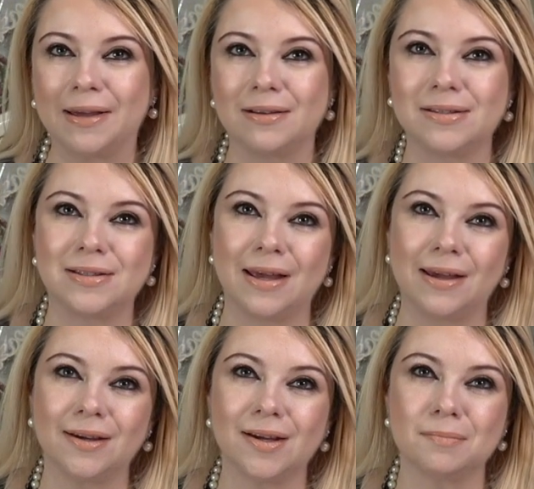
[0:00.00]
S
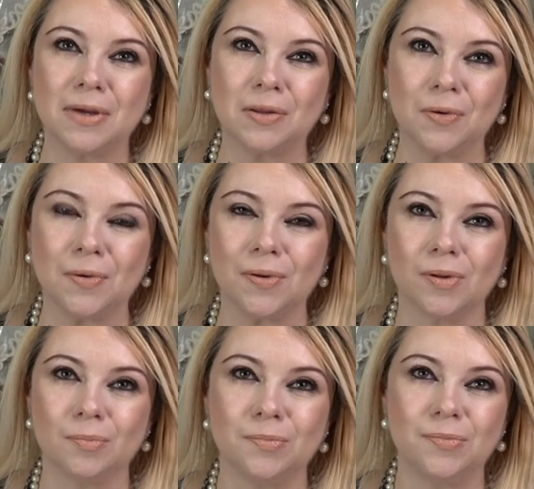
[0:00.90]
A at my
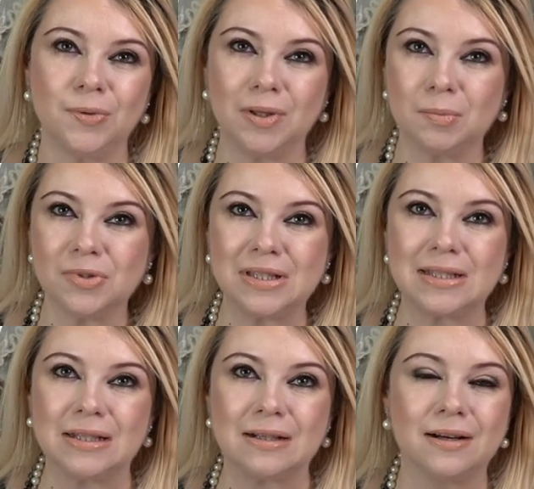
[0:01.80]
local beauty
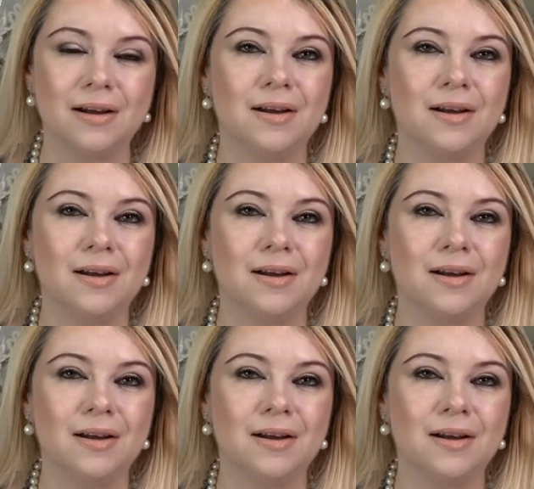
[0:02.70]
boutique,